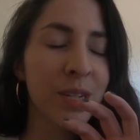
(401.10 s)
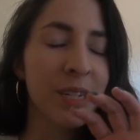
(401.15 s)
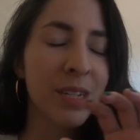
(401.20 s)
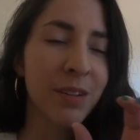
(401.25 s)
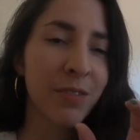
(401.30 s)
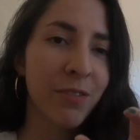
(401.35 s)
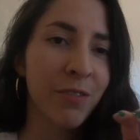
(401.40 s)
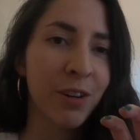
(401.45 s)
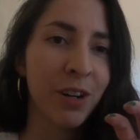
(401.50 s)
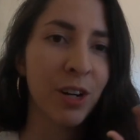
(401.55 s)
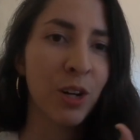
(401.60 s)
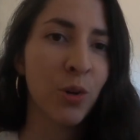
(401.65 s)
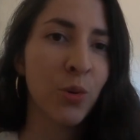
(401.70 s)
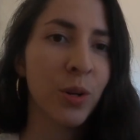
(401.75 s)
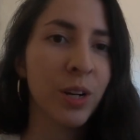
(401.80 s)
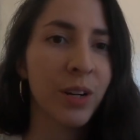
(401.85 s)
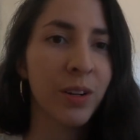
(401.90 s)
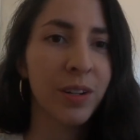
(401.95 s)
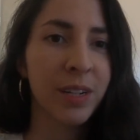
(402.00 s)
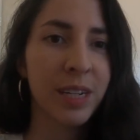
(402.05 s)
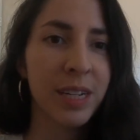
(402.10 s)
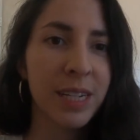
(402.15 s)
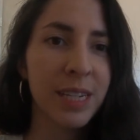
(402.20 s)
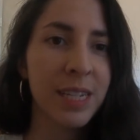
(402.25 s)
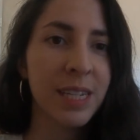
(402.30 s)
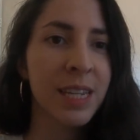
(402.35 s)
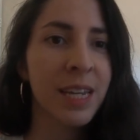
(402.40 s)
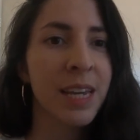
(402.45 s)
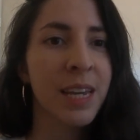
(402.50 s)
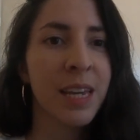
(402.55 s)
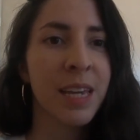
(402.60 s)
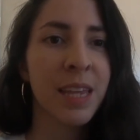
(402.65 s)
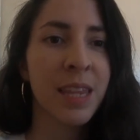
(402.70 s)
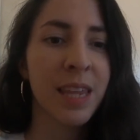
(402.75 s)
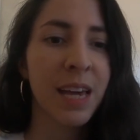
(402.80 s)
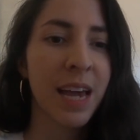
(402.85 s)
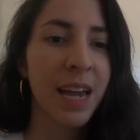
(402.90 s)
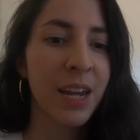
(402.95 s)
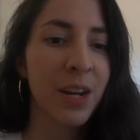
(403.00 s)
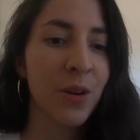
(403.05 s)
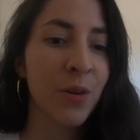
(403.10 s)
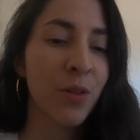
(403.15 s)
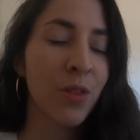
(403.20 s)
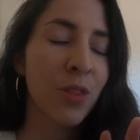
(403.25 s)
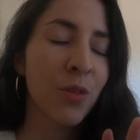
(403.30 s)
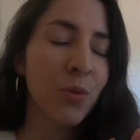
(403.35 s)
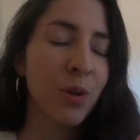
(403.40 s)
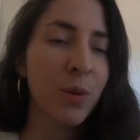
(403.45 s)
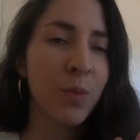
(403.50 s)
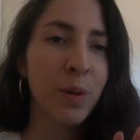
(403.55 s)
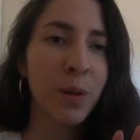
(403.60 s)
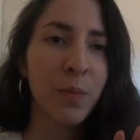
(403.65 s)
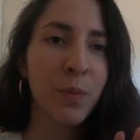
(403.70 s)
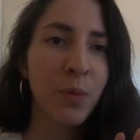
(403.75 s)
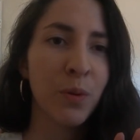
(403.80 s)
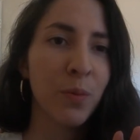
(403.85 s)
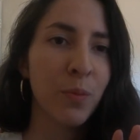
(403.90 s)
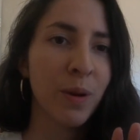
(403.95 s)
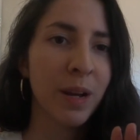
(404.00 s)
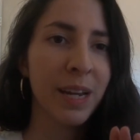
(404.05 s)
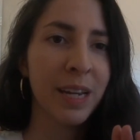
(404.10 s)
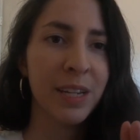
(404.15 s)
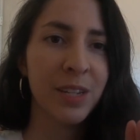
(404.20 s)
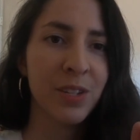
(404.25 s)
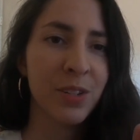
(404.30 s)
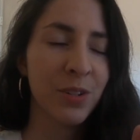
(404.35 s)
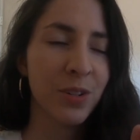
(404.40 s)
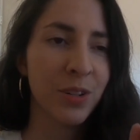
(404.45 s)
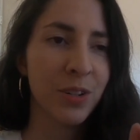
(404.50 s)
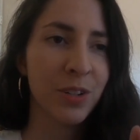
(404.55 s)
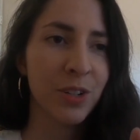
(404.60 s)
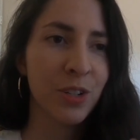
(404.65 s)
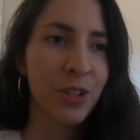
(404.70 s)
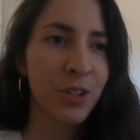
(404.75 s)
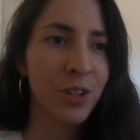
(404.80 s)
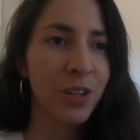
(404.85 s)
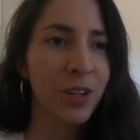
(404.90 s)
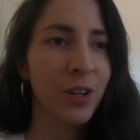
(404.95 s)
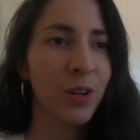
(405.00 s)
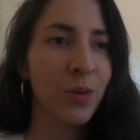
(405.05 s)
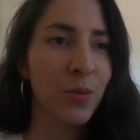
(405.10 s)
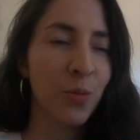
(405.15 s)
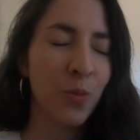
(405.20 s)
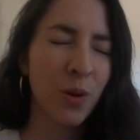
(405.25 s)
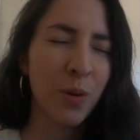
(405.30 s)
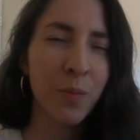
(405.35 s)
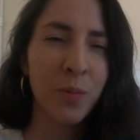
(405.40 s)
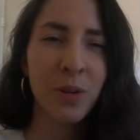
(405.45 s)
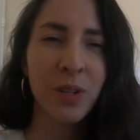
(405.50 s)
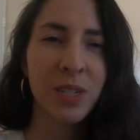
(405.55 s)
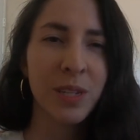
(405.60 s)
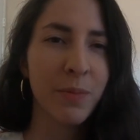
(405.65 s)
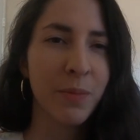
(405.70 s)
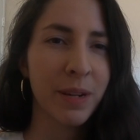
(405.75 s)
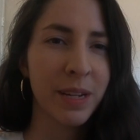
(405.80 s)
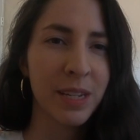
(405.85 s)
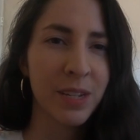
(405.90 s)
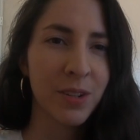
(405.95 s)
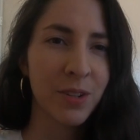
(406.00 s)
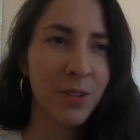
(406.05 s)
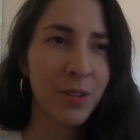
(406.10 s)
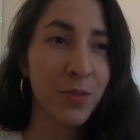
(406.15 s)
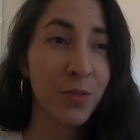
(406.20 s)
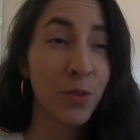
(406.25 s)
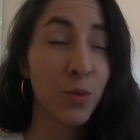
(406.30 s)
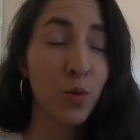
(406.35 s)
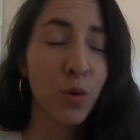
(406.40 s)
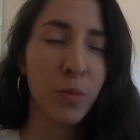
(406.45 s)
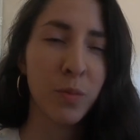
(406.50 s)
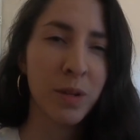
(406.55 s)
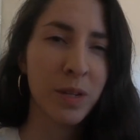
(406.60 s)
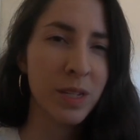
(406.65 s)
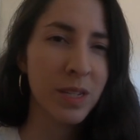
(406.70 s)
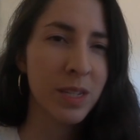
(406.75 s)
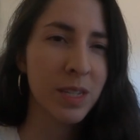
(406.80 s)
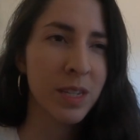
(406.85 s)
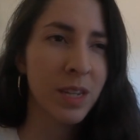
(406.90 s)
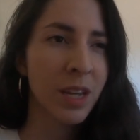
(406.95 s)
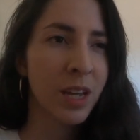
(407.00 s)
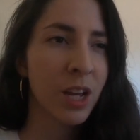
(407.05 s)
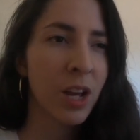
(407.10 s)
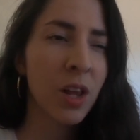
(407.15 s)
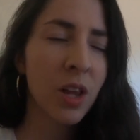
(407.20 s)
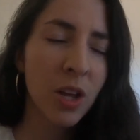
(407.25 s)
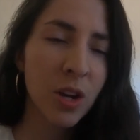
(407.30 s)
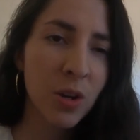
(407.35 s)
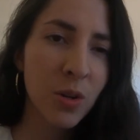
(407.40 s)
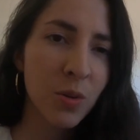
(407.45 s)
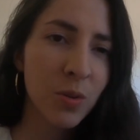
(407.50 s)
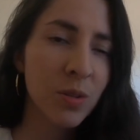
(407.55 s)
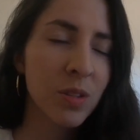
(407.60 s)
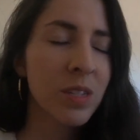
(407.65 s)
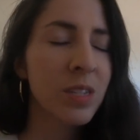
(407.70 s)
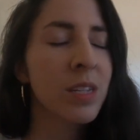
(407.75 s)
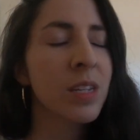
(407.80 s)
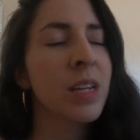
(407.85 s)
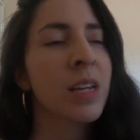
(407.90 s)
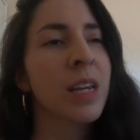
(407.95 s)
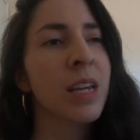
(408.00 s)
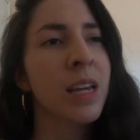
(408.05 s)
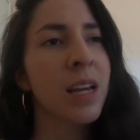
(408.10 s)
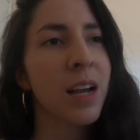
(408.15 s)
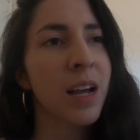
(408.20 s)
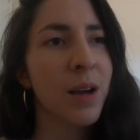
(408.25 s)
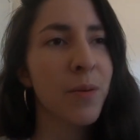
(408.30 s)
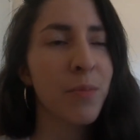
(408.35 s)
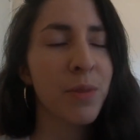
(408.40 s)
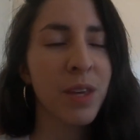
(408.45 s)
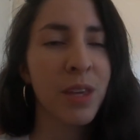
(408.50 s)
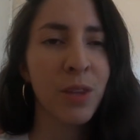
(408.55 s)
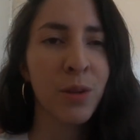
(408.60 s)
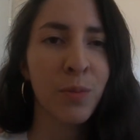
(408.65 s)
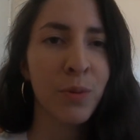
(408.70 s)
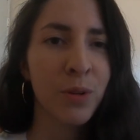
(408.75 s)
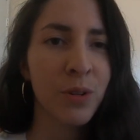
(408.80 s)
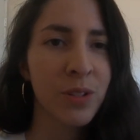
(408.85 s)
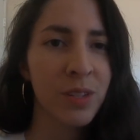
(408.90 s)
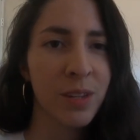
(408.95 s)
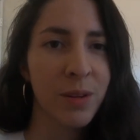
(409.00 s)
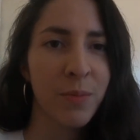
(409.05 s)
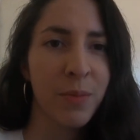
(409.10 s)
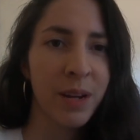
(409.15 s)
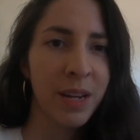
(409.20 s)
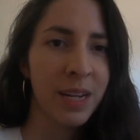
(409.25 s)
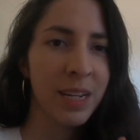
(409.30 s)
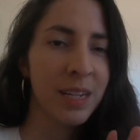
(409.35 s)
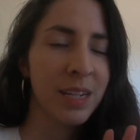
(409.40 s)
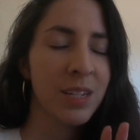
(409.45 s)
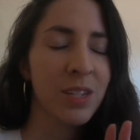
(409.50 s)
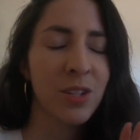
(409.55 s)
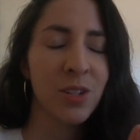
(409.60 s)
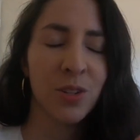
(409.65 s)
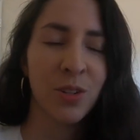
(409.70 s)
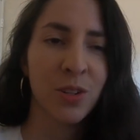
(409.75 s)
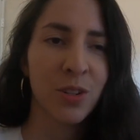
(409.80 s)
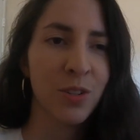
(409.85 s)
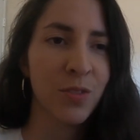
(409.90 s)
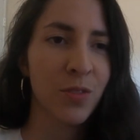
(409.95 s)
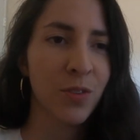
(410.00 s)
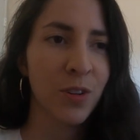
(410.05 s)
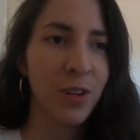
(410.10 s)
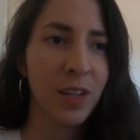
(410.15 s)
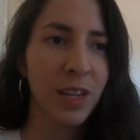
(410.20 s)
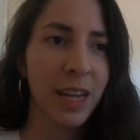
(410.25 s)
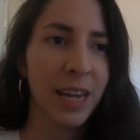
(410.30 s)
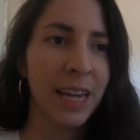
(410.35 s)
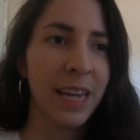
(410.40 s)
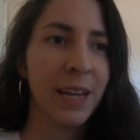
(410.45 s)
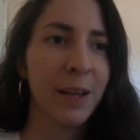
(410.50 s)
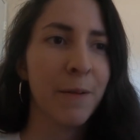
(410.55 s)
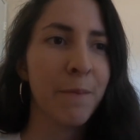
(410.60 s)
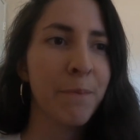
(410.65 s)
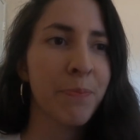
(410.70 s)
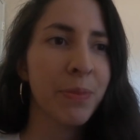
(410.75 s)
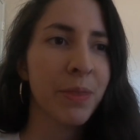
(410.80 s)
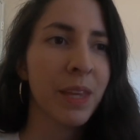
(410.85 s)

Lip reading: different queries that, 3 people might search, one person might search for women's clothes, the other person might search for like